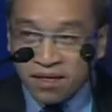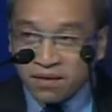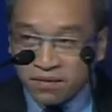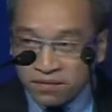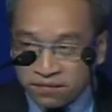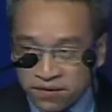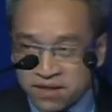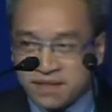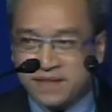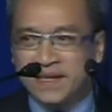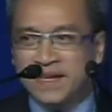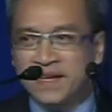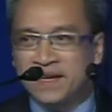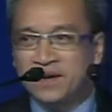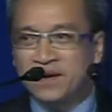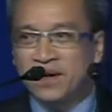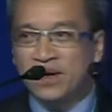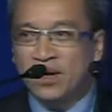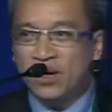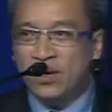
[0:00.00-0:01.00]
Firstly,
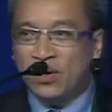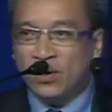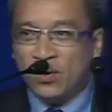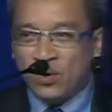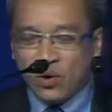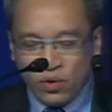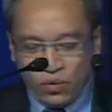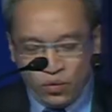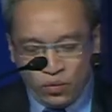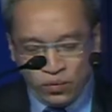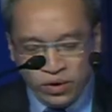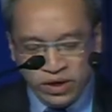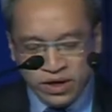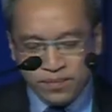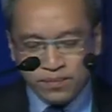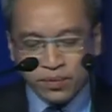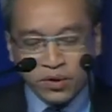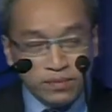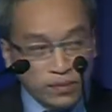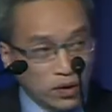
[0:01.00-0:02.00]
we
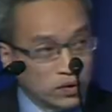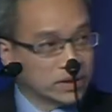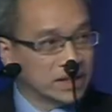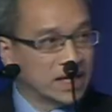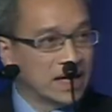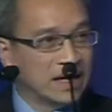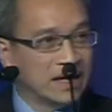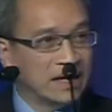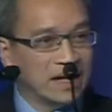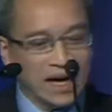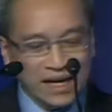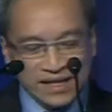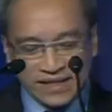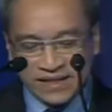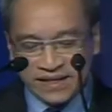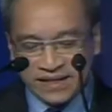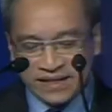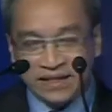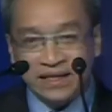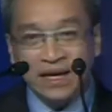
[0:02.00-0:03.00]
promote
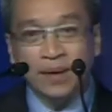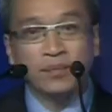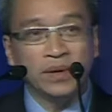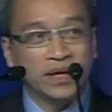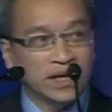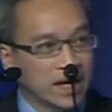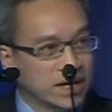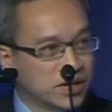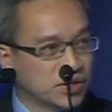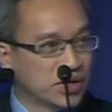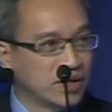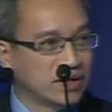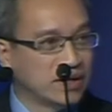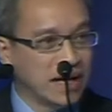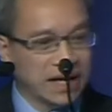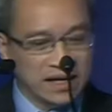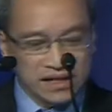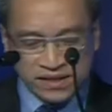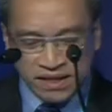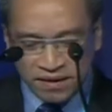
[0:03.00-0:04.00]
ICT application
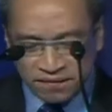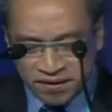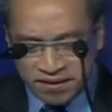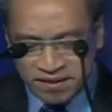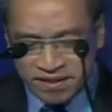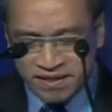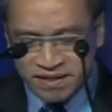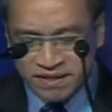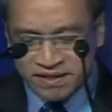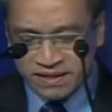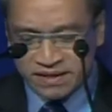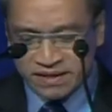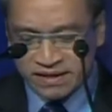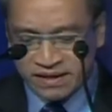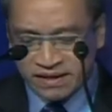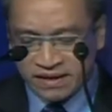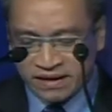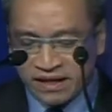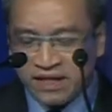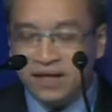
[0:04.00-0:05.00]
and services
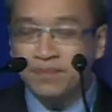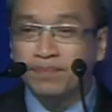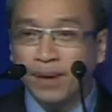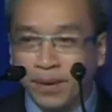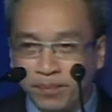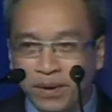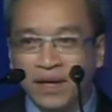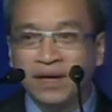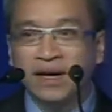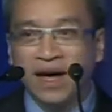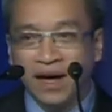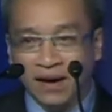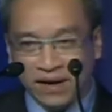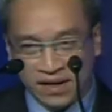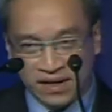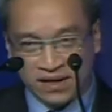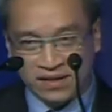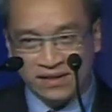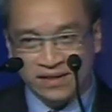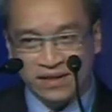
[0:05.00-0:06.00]
in public
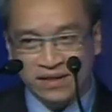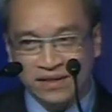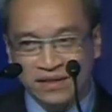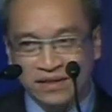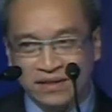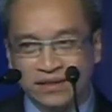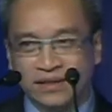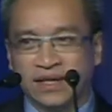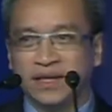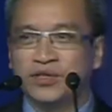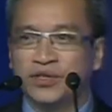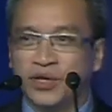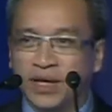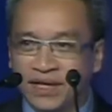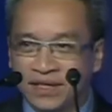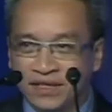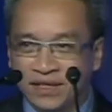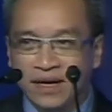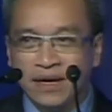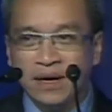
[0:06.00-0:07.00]
areas, such
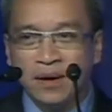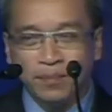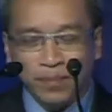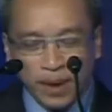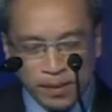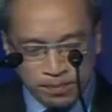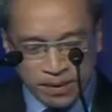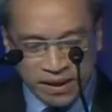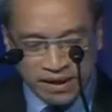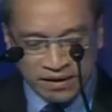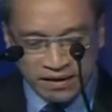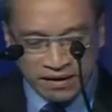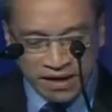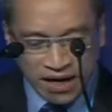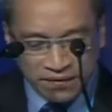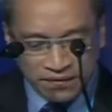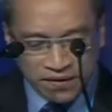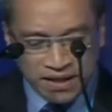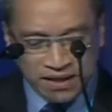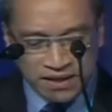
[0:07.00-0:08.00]
as public
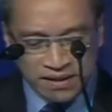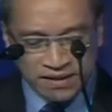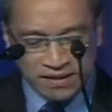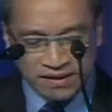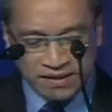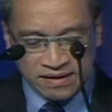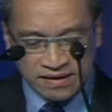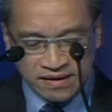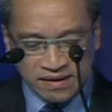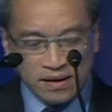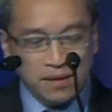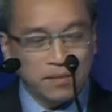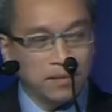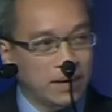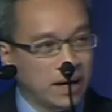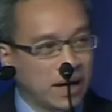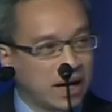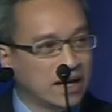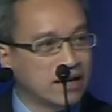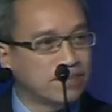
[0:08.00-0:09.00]
governance
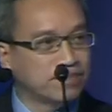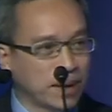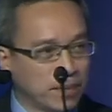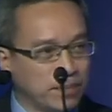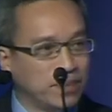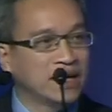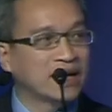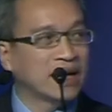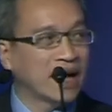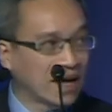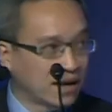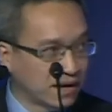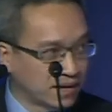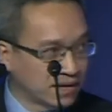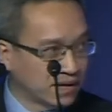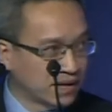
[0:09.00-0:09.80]
and public health.